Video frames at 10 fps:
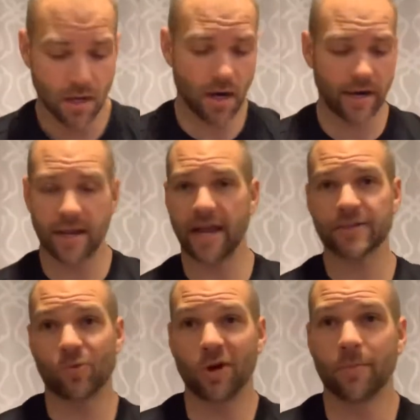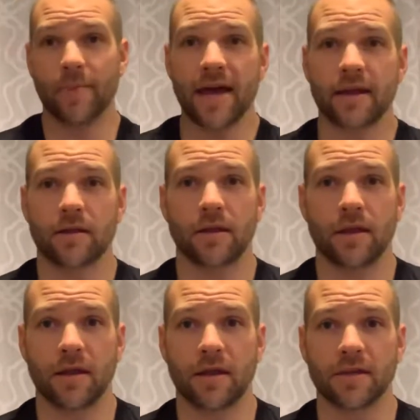All right, hey guys, welcome back
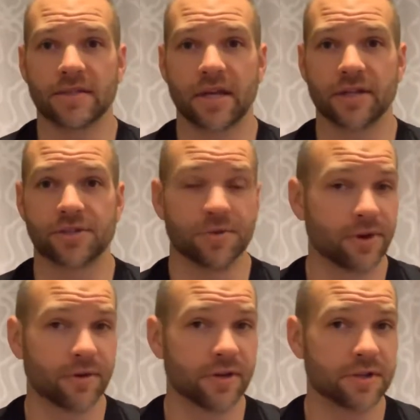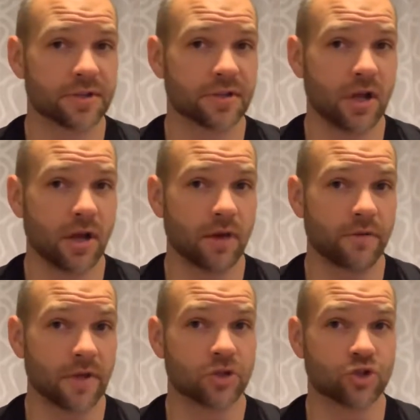and to another edition
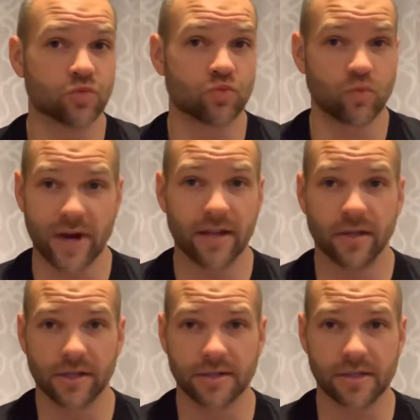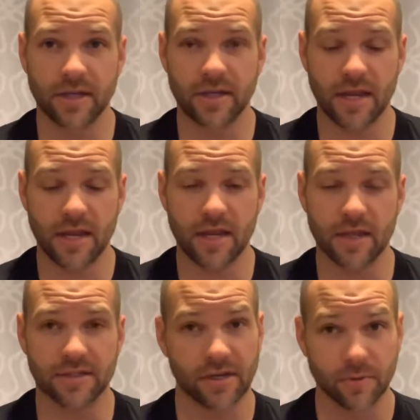of Trail Insight.
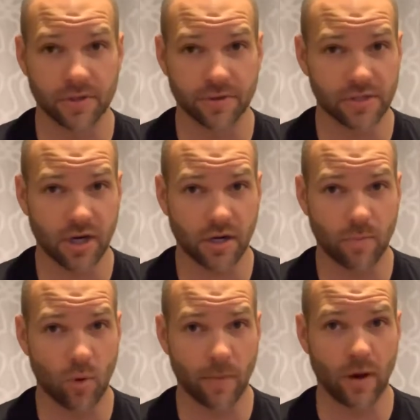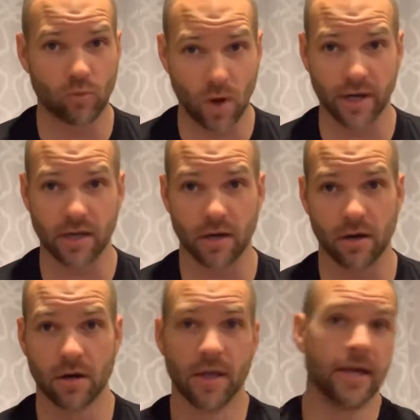And today we're going to talk more about running
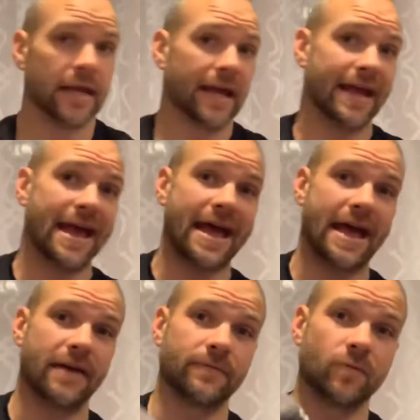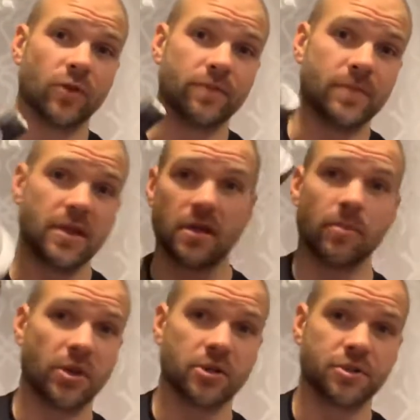gear. I have with me a
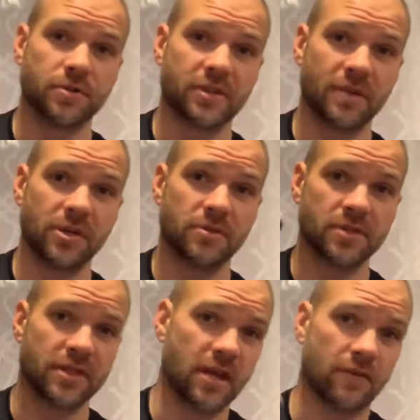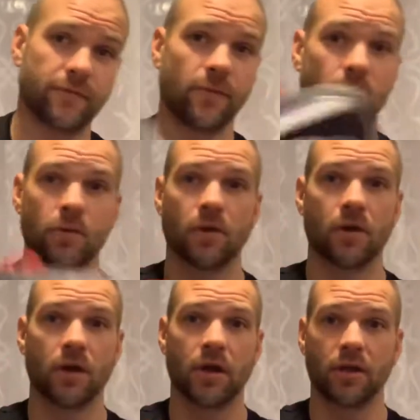pair of shoes that I've been using now
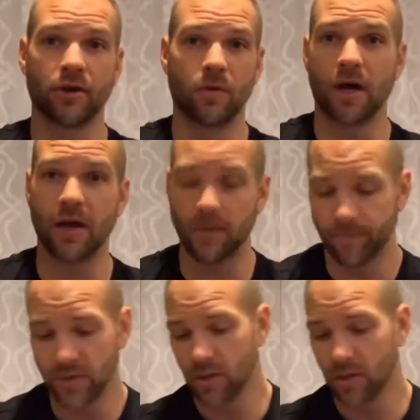for a little while,